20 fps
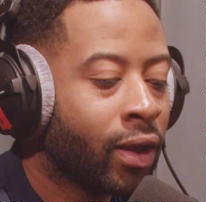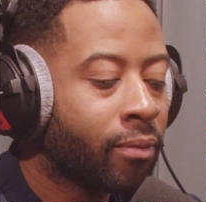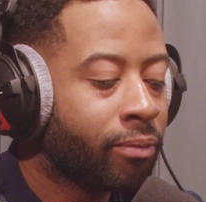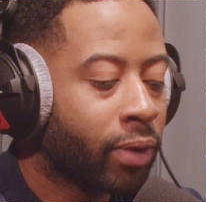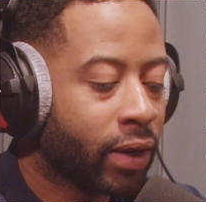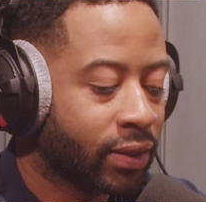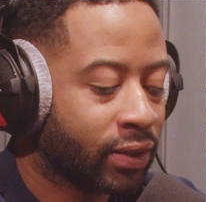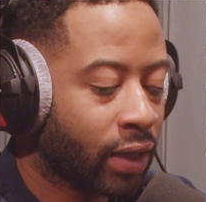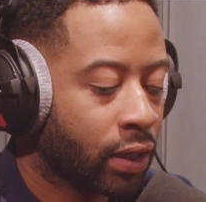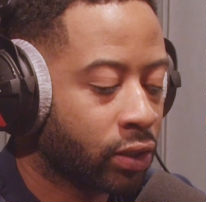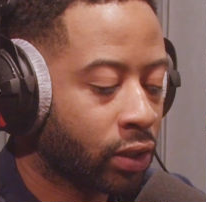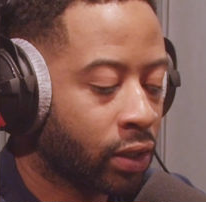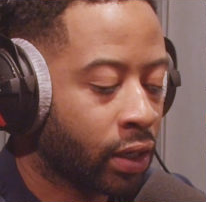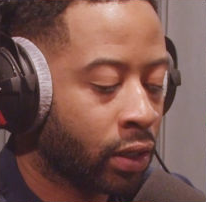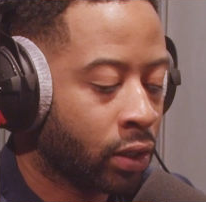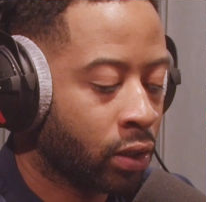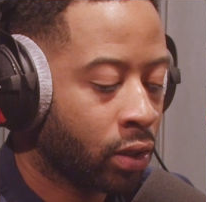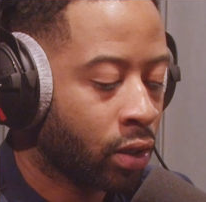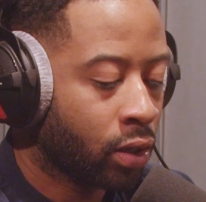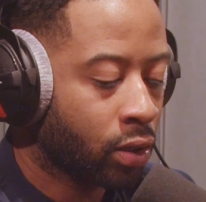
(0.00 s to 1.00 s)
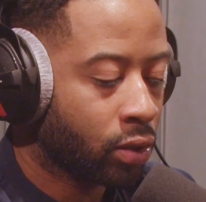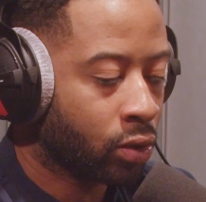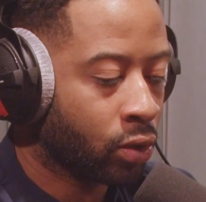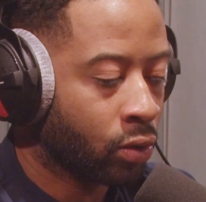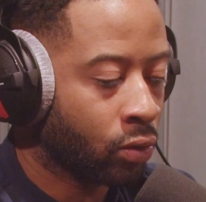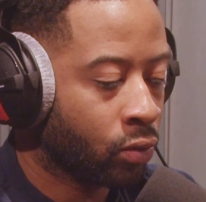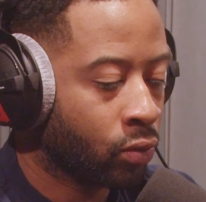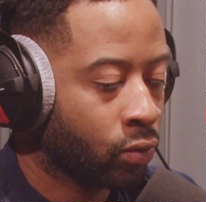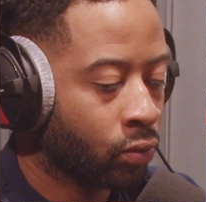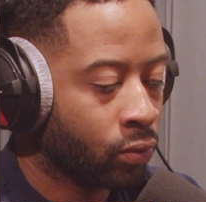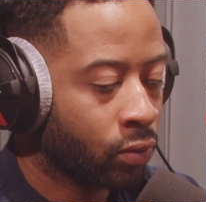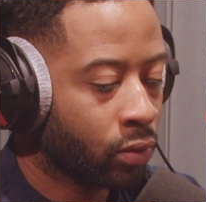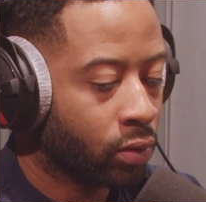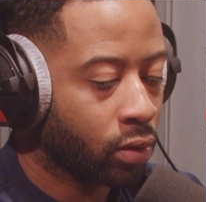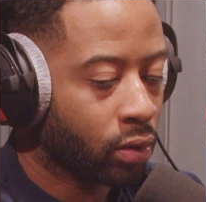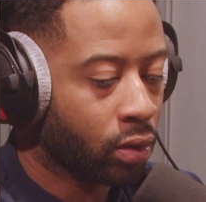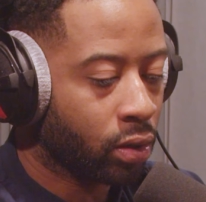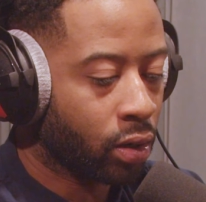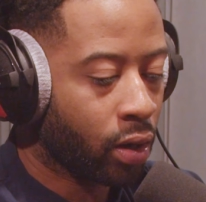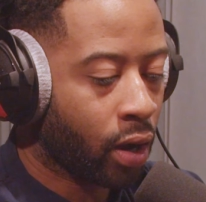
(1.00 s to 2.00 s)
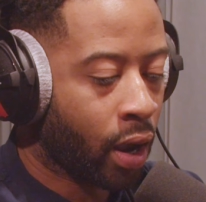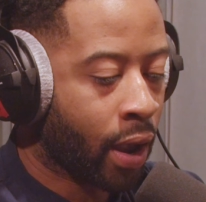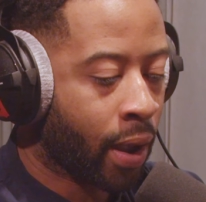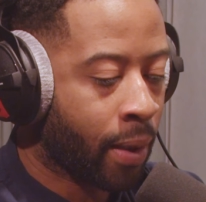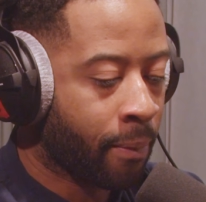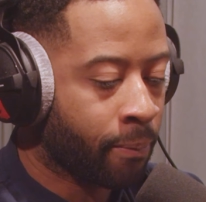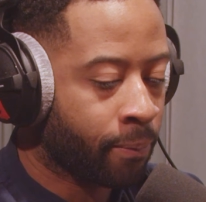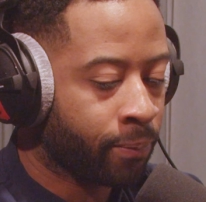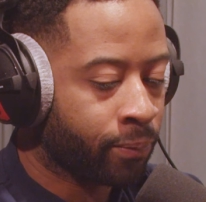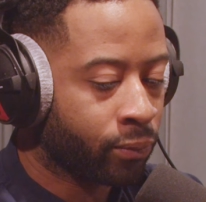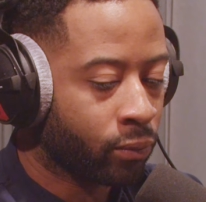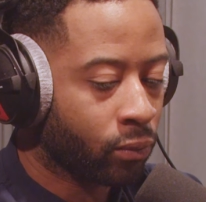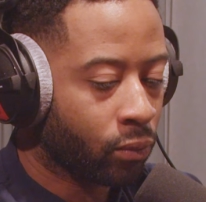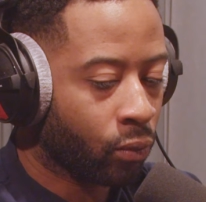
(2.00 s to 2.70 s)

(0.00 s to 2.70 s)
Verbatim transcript: But essentially, you um,